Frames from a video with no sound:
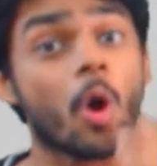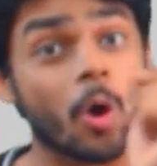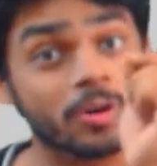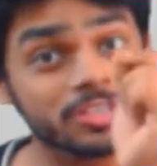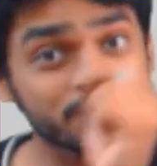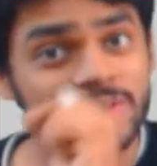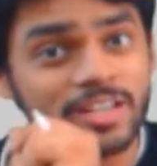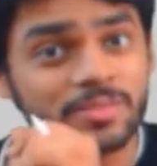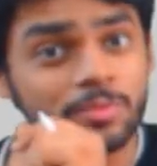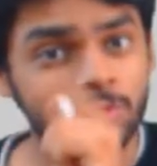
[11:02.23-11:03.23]

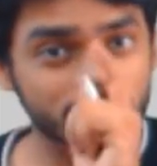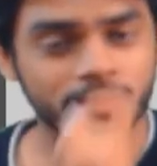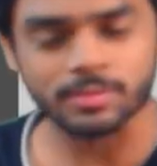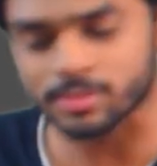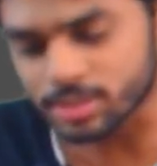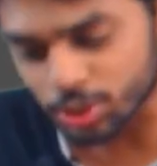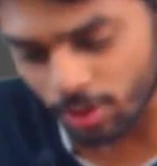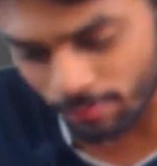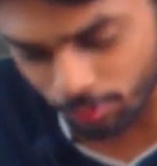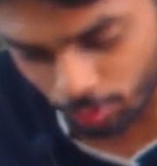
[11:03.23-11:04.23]
Occipital bone. This you
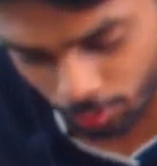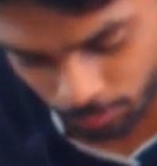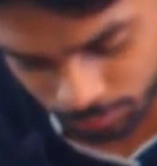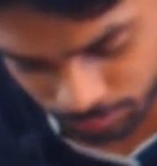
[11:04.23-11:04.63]
have to know.